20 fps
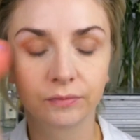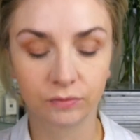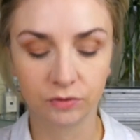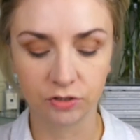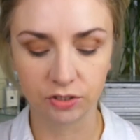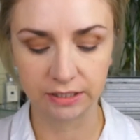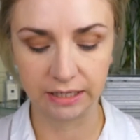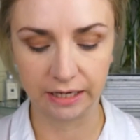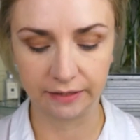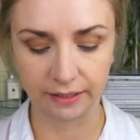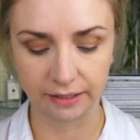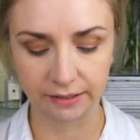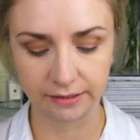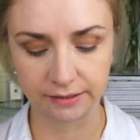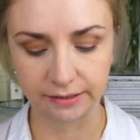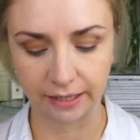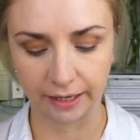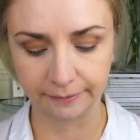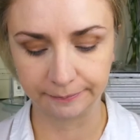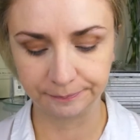Just let that
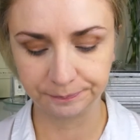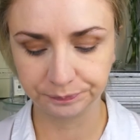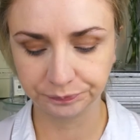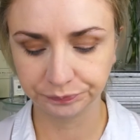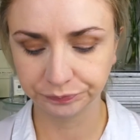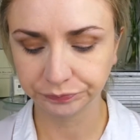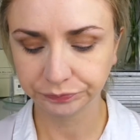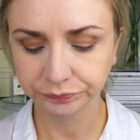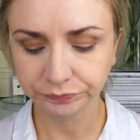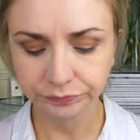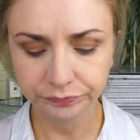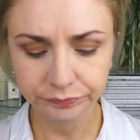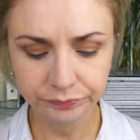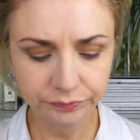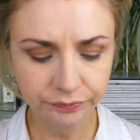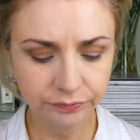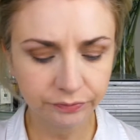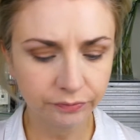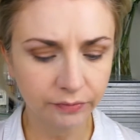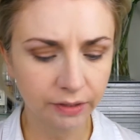set.
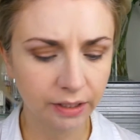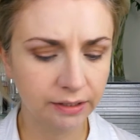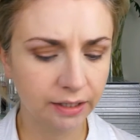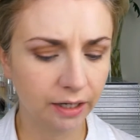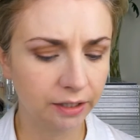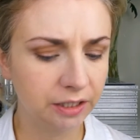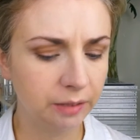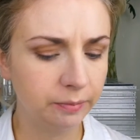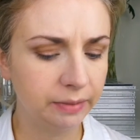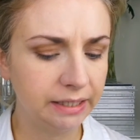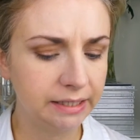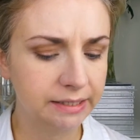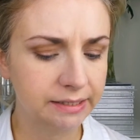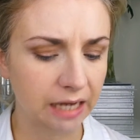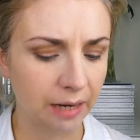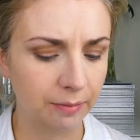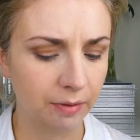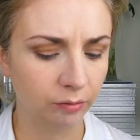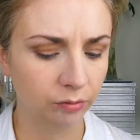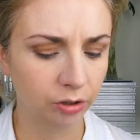Now in the
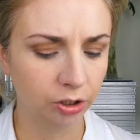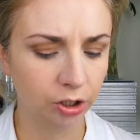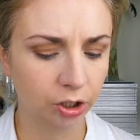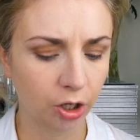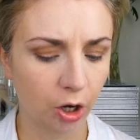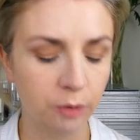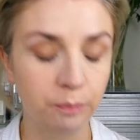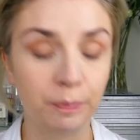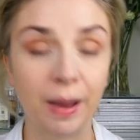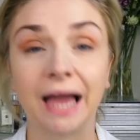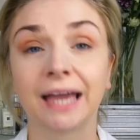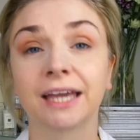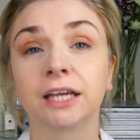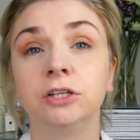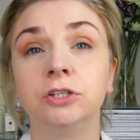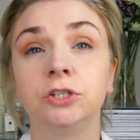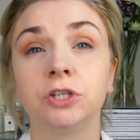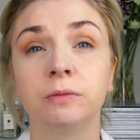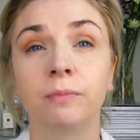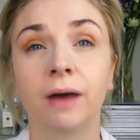meantime, I'm going to go back
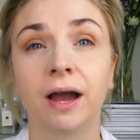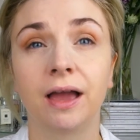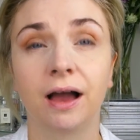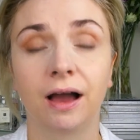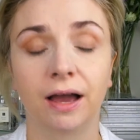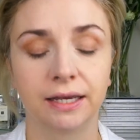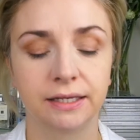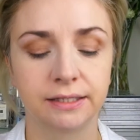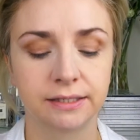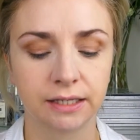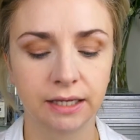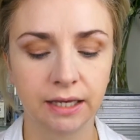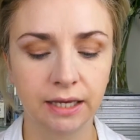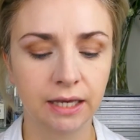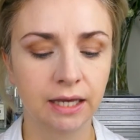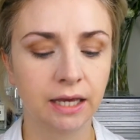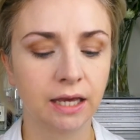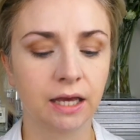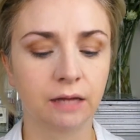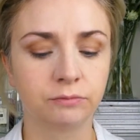and do my eyes.
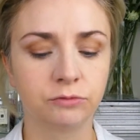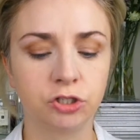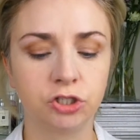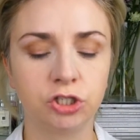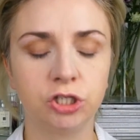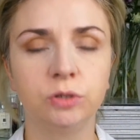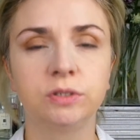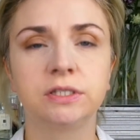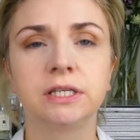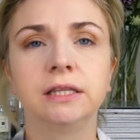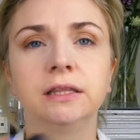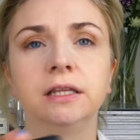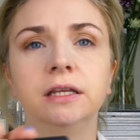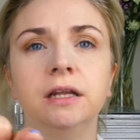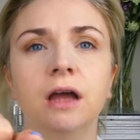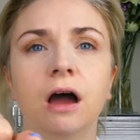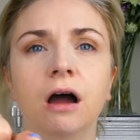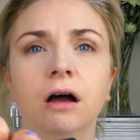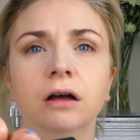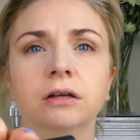Just using the
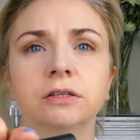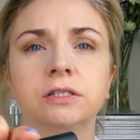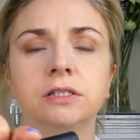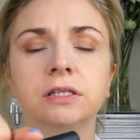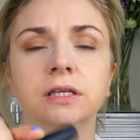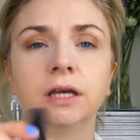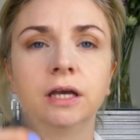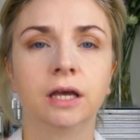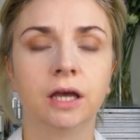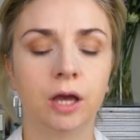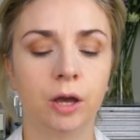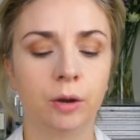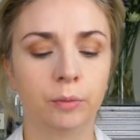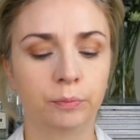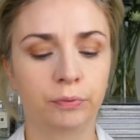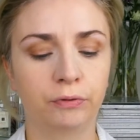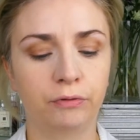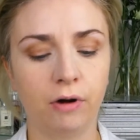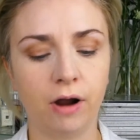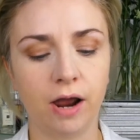NARS
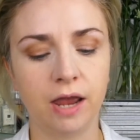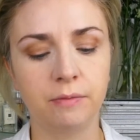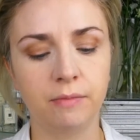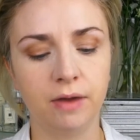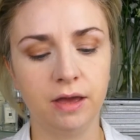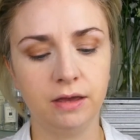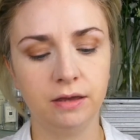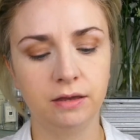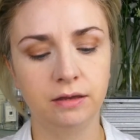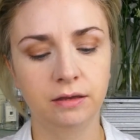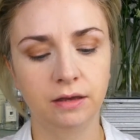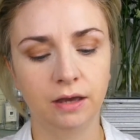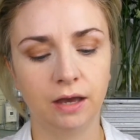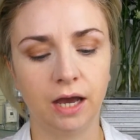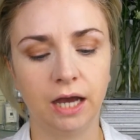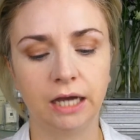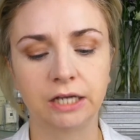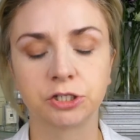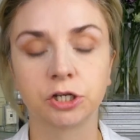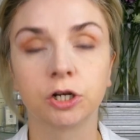primer,
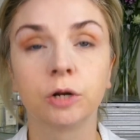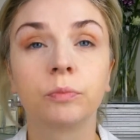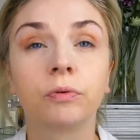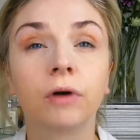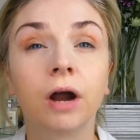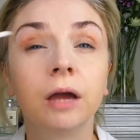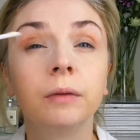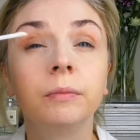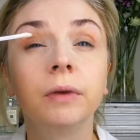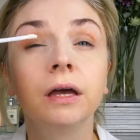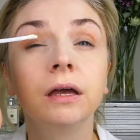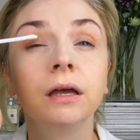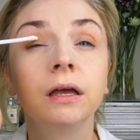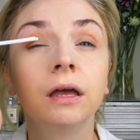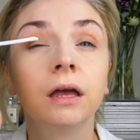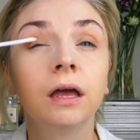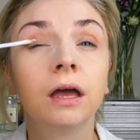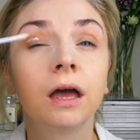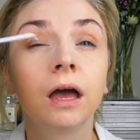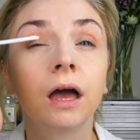eyeshadow primer.
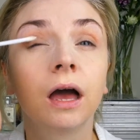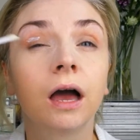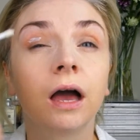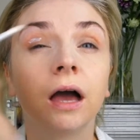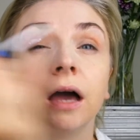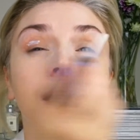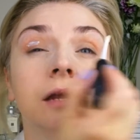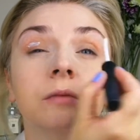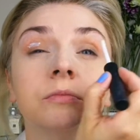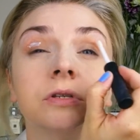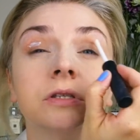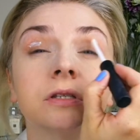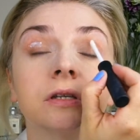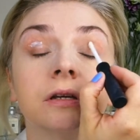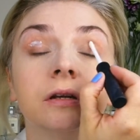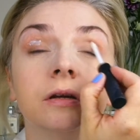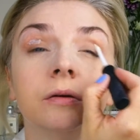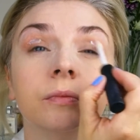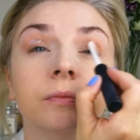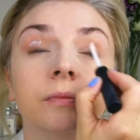And I'm just
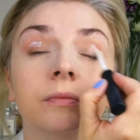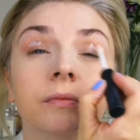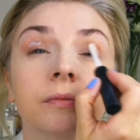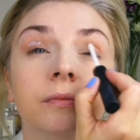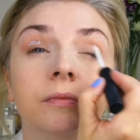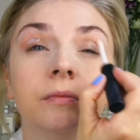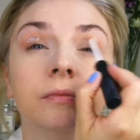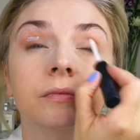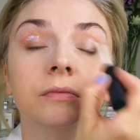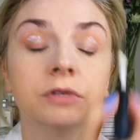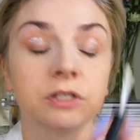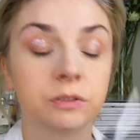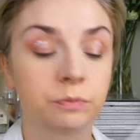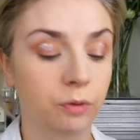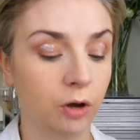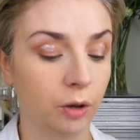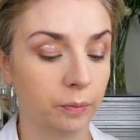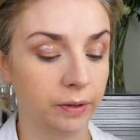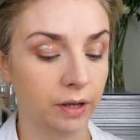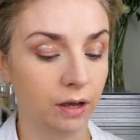going to just
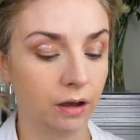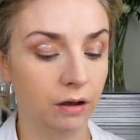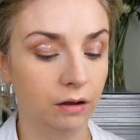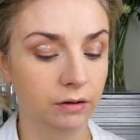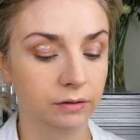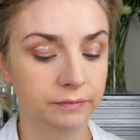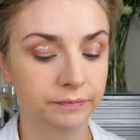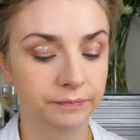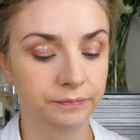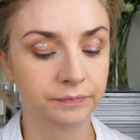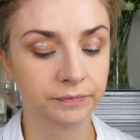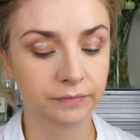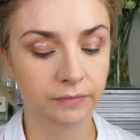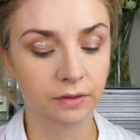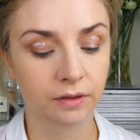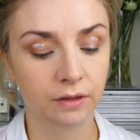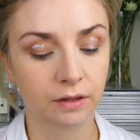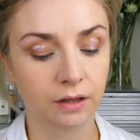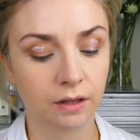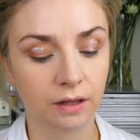pop it on
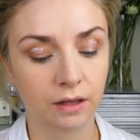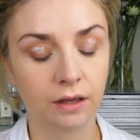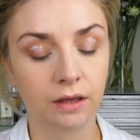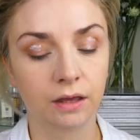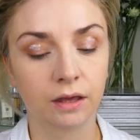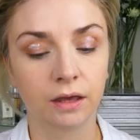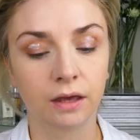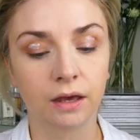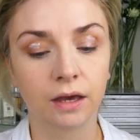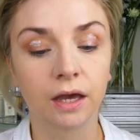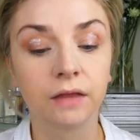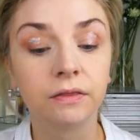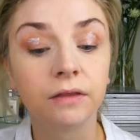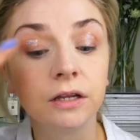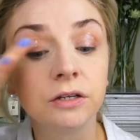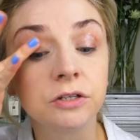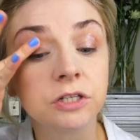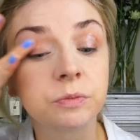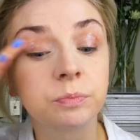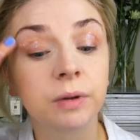and
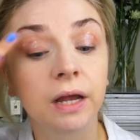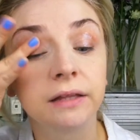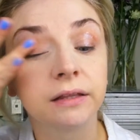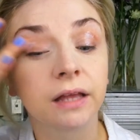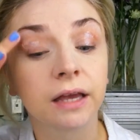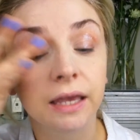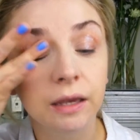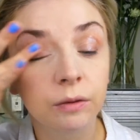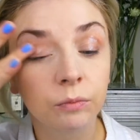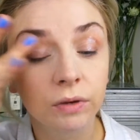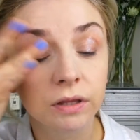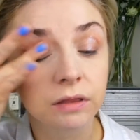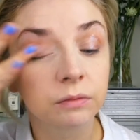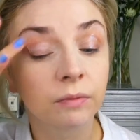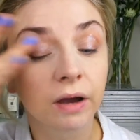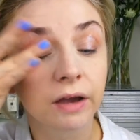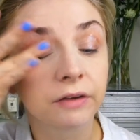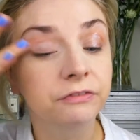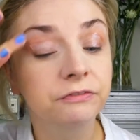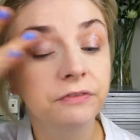then just blend that in with
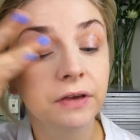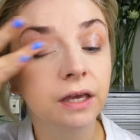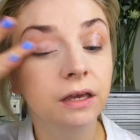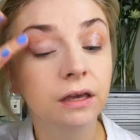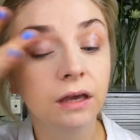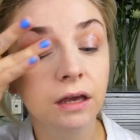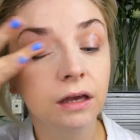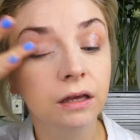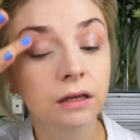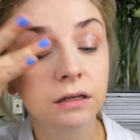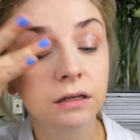my finger.